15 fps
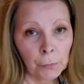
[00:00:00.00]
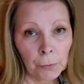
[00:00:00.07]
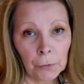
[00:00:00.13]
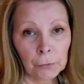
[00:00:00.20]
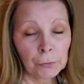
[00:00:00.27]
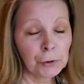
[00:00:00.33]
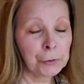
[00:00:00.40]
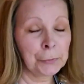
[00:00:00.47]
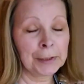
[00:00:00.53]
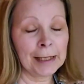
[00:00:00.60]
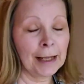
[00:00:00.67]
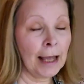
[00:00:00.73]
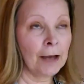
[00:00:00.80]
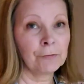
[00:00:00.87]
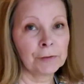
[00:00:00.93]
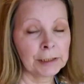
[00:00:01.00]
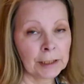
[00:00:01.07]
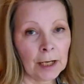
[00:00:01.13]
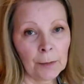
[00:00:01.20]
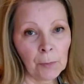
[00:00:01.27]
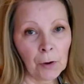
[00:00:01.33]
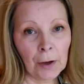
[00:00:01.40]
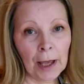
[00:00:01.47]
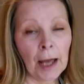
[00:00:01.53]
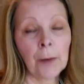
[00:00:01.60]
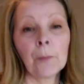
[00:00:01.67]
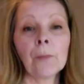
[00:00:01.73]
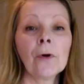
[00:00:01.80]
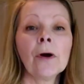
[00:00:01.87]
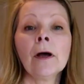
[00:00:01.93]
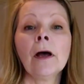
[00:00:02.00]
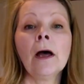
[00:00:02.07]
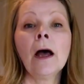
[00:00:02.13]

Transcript: all doing it every time on camera.